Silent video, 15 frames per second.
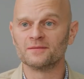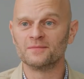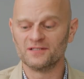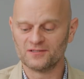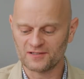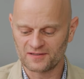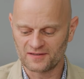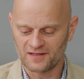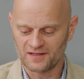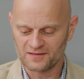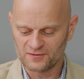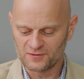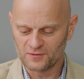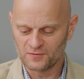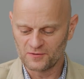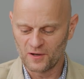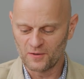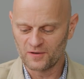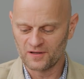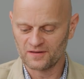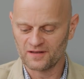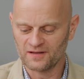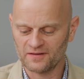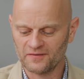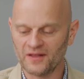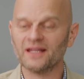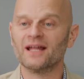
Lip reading: I mean, just as you noted, the